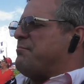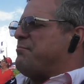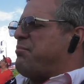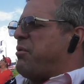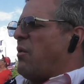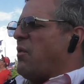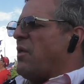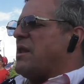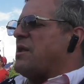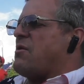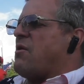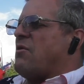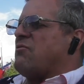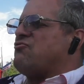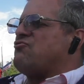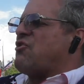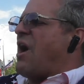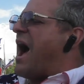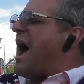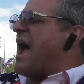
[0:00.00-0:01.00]
political
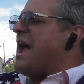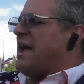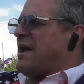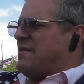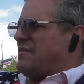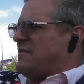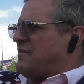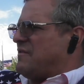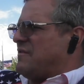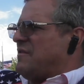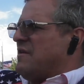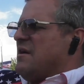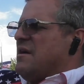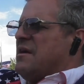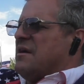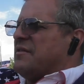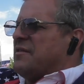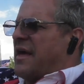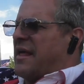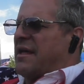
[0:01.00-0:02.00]
giants
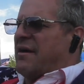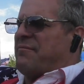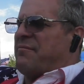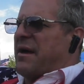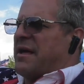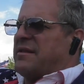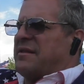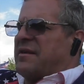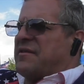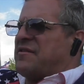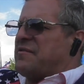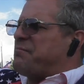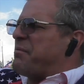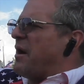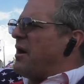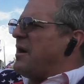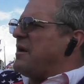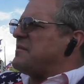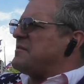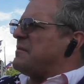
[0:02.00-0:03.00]
that have been
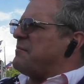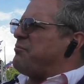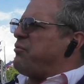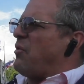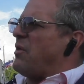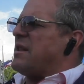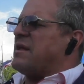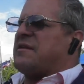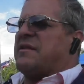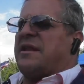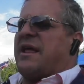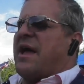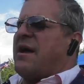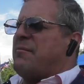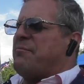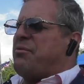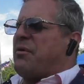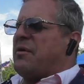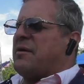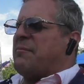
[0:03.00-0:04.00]
experienced in
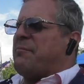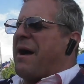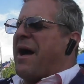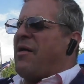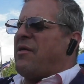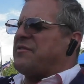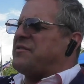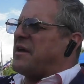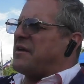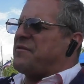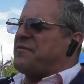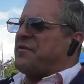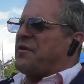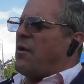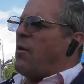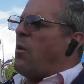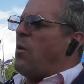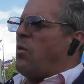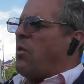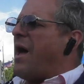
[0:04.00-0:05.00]
politics for
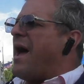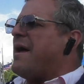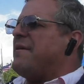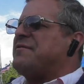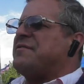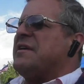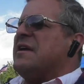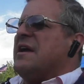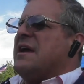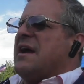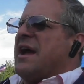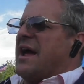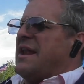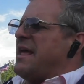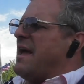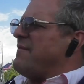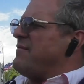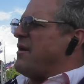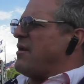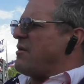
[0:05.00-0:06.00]
their whole lives and
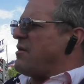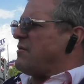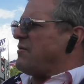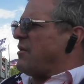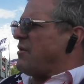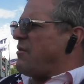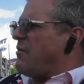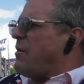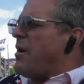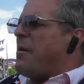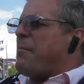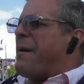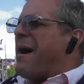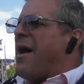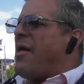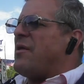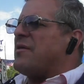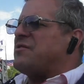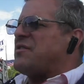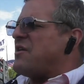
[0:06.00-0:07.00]
have their career
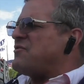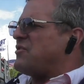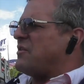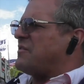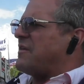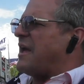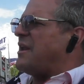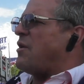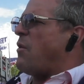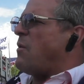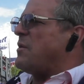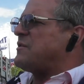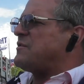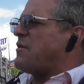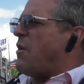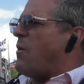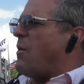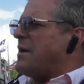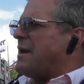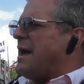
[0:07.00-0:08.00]
politicians. They know what's
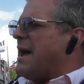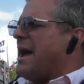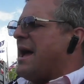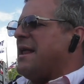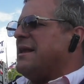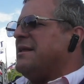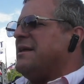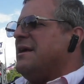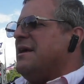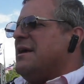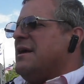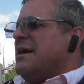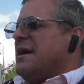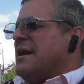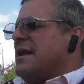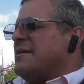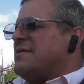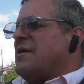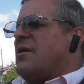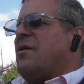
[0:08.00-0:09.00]
going on.
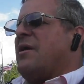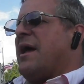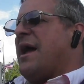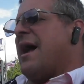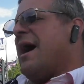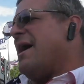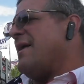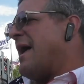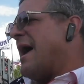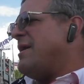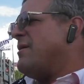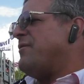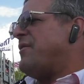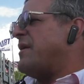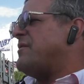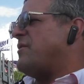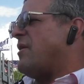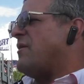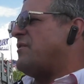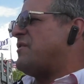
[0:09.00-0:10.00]
And I said, oh, yeah, I don't
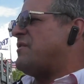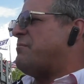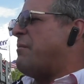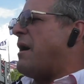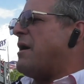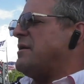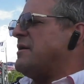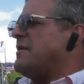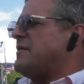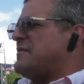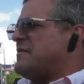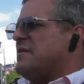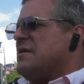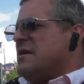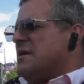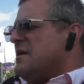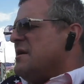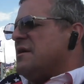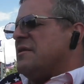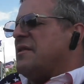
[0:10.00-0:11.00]
think they're as smart as
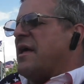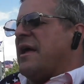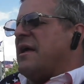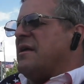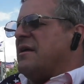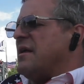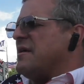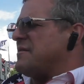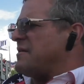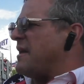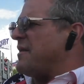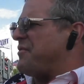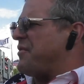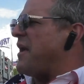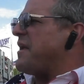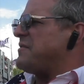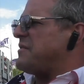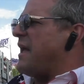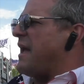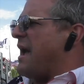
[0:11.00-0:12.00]
they
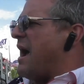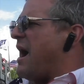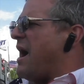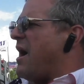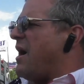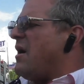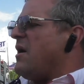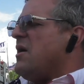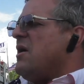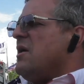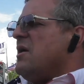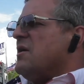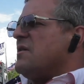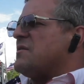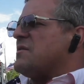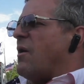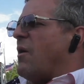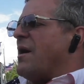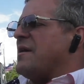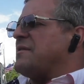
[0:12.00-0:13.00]
think they are.
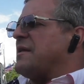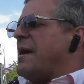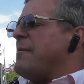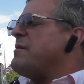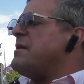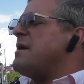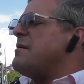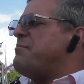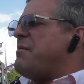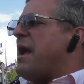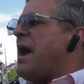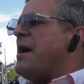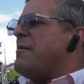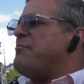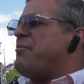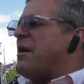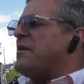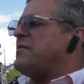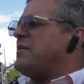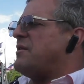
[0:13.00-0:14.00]
So I said, I'm going to get behind
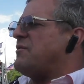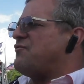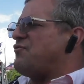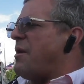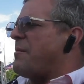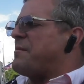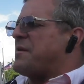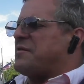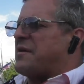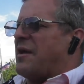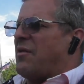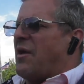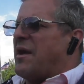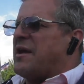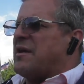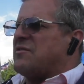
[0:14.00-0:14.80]
President Trump because I like